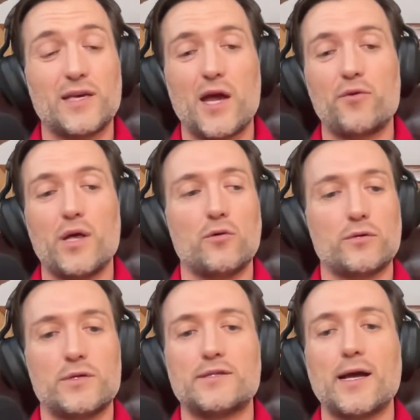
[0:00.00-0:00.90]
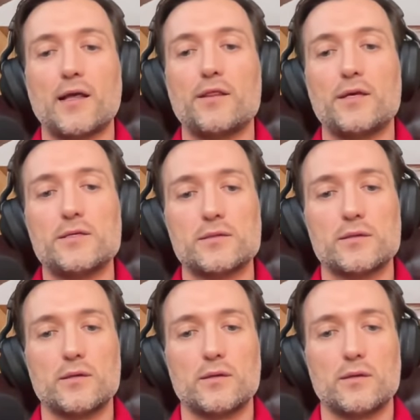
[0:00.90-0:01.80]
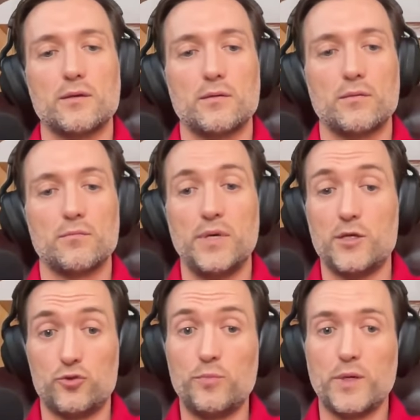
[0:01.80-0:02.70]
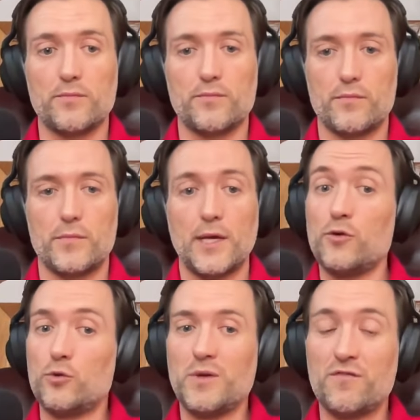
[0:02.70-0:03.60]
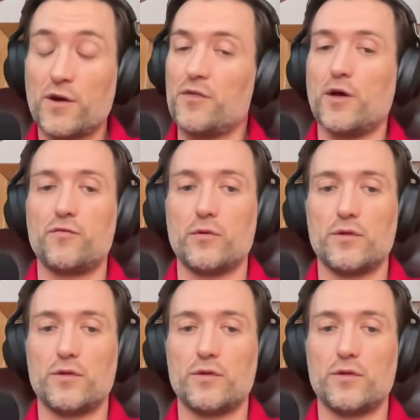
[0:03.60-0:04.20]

carry out an attack like this being stupid and you need to be very thoughtful.